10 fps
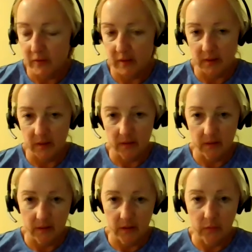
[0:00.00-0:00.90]
that can,
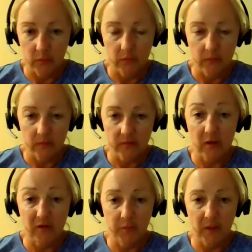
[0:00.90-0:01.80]

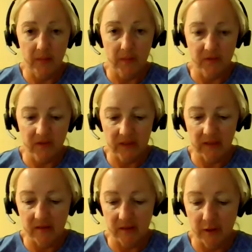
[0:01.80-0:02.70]
solve problems
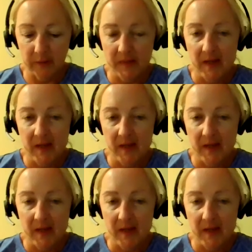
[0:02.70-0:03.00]
easier.